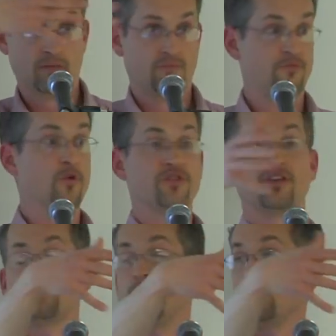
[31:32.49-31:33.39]
for
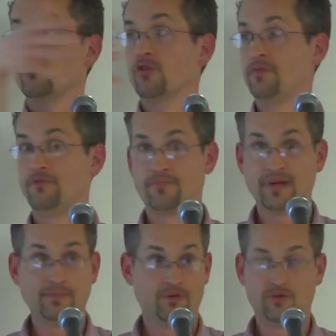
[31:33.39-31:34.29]
this small group of
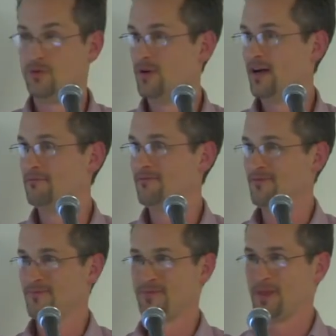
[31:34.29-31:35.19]
people who have,
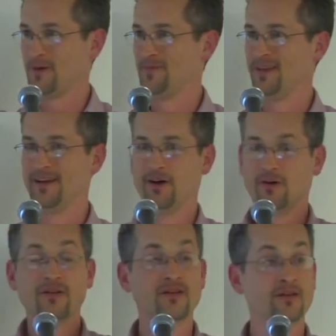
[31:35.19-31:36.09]
you know,
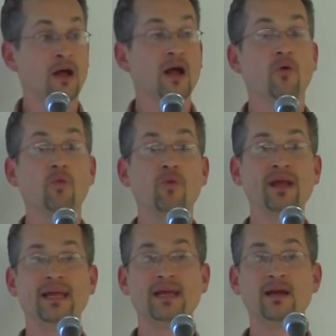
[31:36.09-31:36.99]

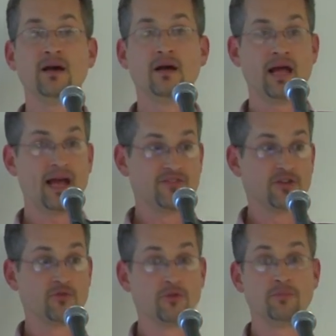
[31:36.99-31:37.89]
we as a
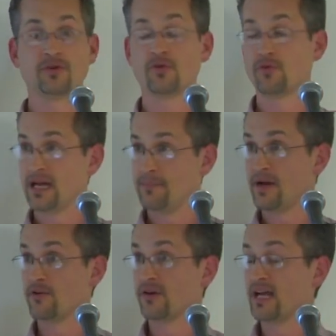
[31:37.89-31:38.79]
group create
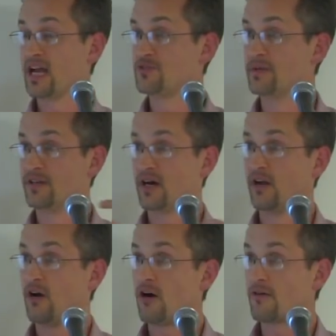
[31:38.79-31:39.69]
better engagement on
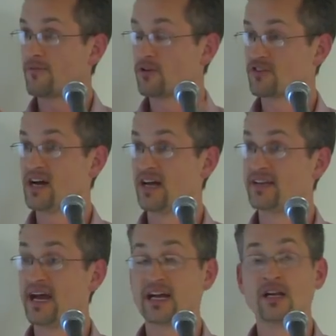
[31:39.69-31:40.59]
our first
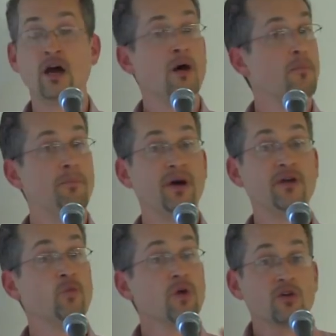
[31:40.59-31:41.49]
contact, but
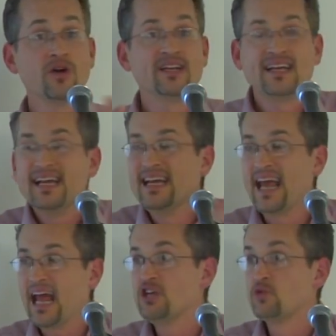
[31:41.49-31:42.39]
we're going to
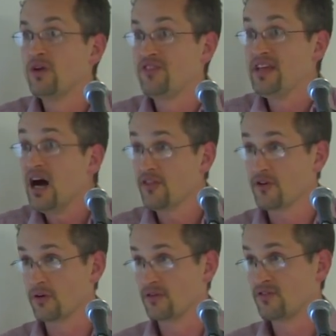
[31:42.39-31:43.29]
engage with the
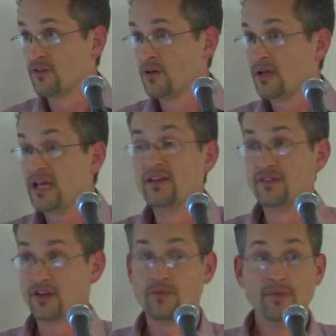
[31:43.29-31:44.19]
others in
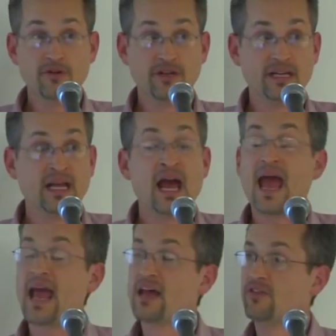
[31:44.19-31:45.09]
the community,
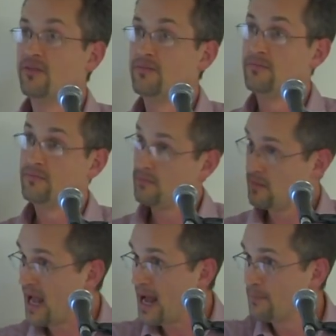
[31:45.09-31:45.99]
and
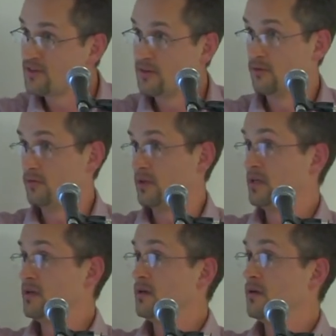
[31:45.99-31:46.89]
absolutely